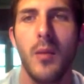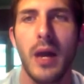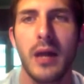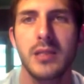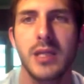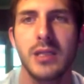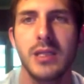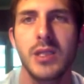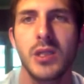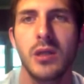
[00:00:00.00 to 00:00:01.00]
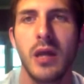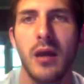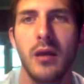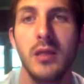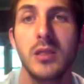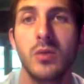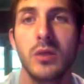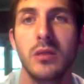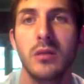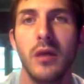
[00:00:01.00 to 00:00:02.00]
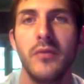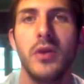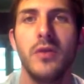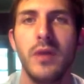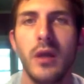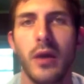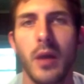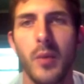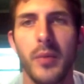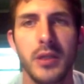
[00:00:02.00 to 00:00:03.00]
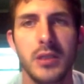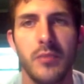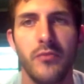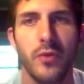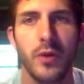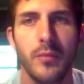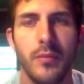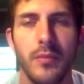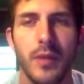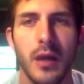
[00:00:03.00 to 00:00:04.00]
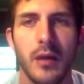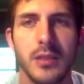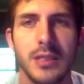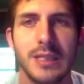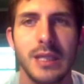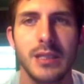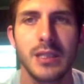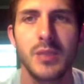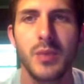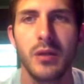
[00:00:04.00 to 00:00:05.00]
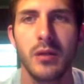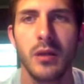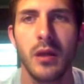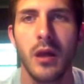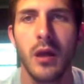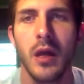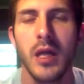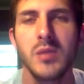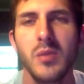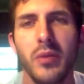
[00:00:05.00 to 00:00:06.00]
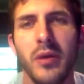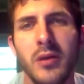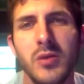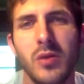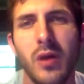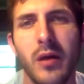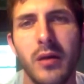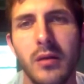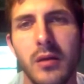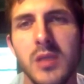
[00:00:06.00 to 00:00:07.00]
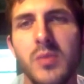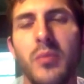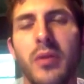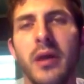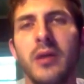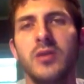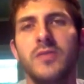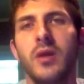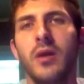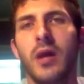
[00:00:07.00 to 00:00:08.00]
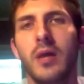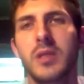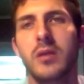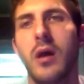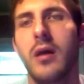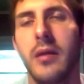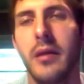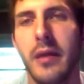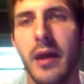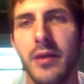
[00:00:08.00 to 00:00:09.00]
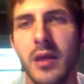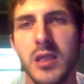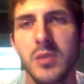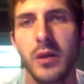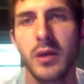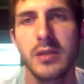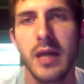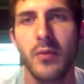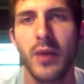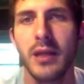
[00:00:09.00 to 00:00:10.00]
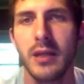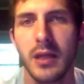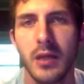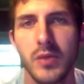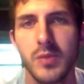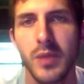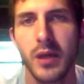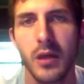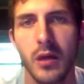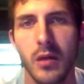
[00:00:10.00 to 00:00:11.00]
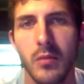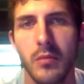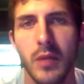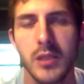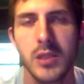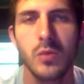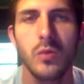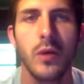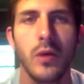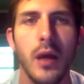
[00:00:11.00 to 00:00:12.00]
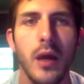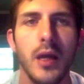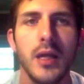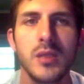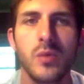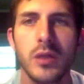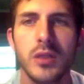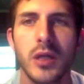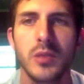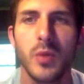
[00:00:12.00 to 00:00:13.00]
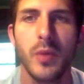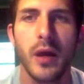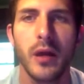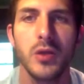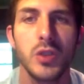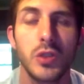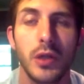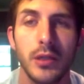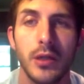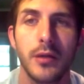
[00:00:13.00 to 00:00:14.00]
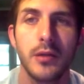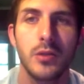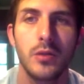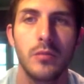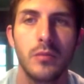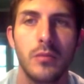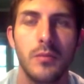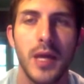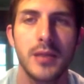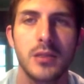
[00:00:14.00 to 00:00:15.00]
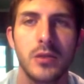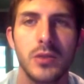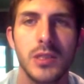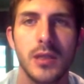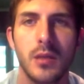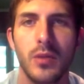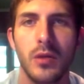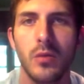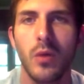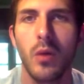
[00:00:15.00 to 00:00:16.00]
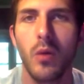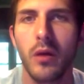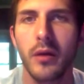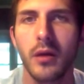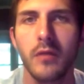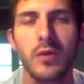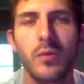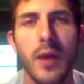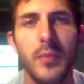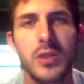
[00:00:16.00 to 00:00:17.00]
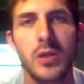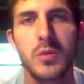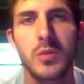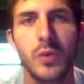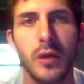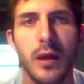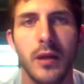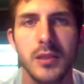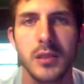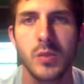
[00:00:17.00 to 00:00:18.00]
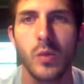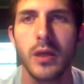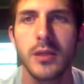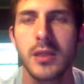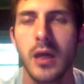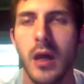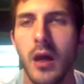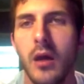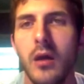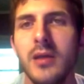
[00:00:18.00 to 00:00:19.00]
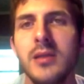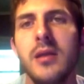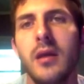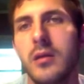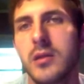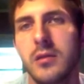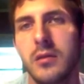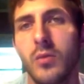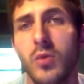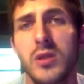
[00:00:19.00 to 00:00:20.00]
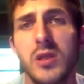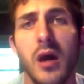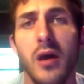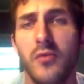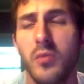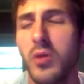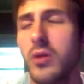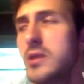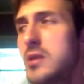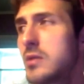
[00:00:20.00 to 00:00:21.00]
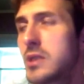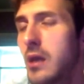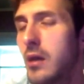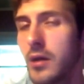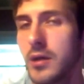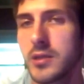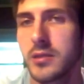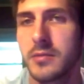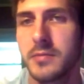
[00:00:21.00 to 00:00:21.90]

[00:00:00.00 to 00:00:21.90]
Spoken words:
Max says, he's going to love the new video game I picked up for him. Allison says, he's been playing those a lot. He's been playing those video games a lot lately. I think it's because that Randy kid was picking on him at school. He doesn't want to talk to me about it. You should try talking to him. Max closes the computer while walking over to wrap his arms around Allison's waist. He's a innocent. We're tough. Bullies don't scare us.